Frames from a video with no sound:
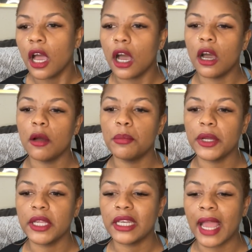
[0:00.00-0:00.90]

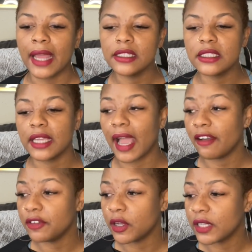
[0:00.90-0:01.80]
But honestly, I
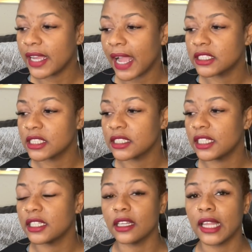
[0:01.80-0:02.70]
felt like I just
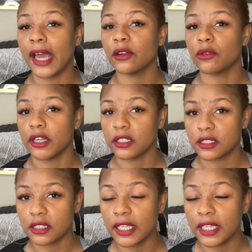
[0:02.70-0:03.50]
needed a lot of rest.